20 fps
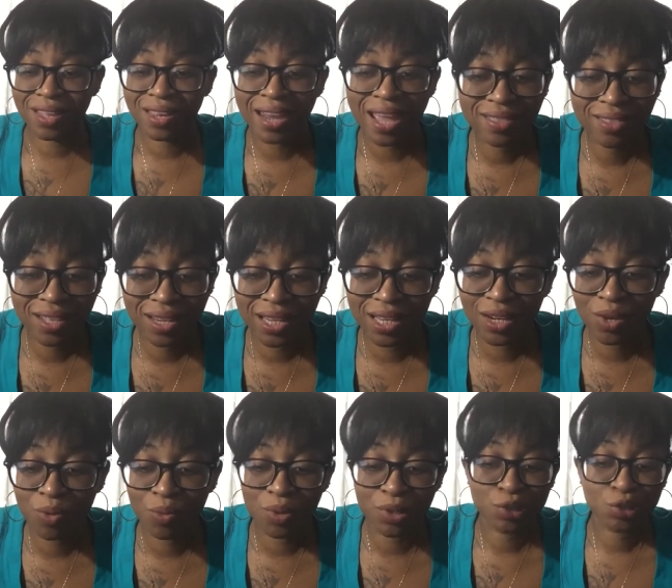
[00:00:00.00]
and
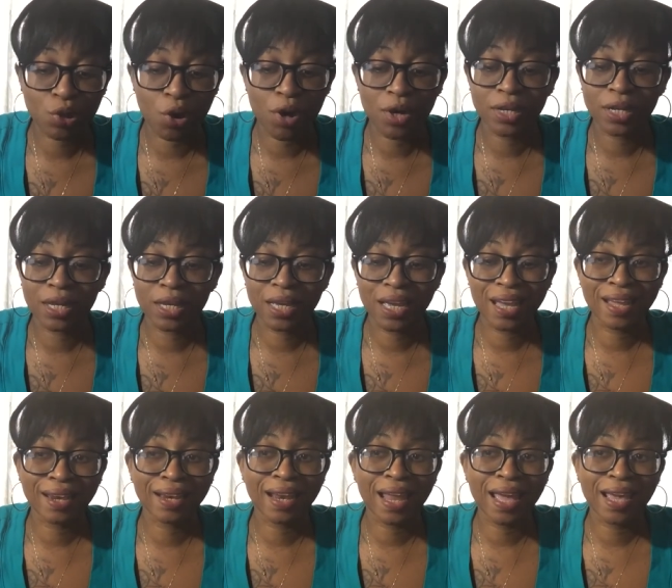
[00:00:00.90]
Estelita was starting
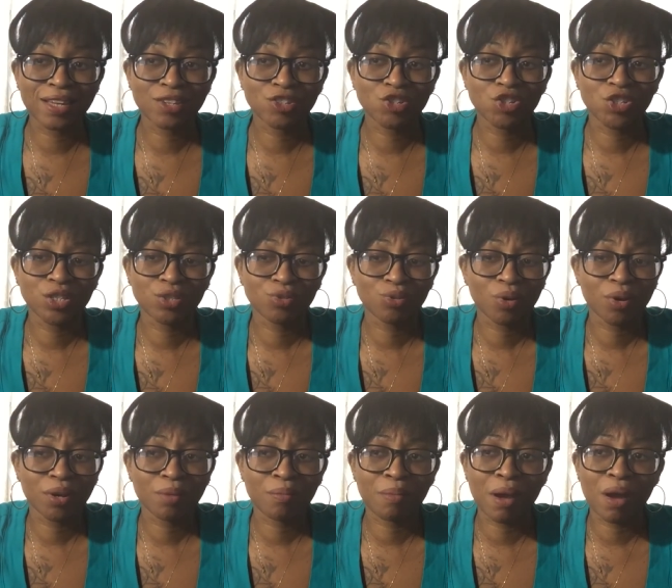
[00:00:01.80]
again, like she
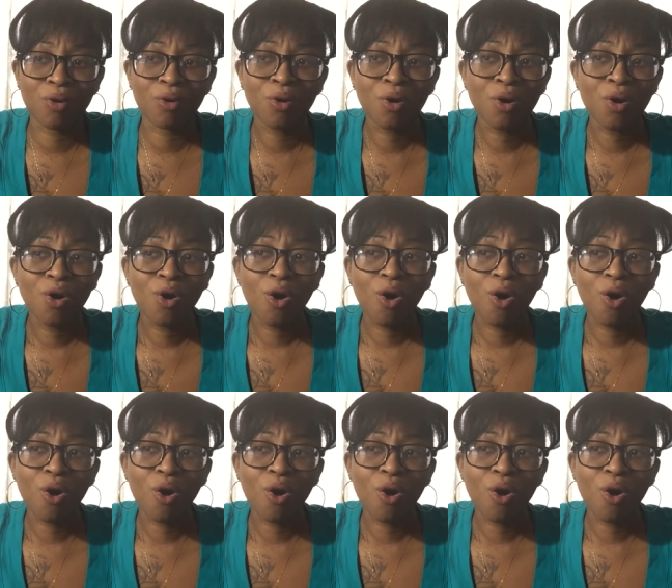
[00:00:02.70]
talking about,